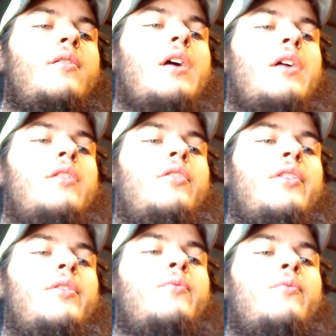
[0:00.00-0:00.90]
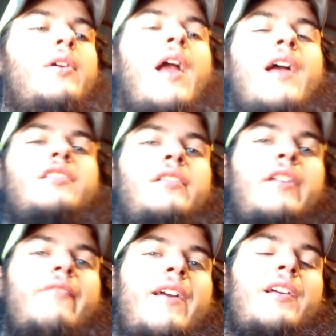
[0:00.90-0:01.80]
on the rear axle
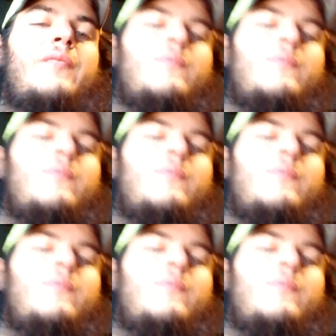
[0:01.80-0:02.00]
of a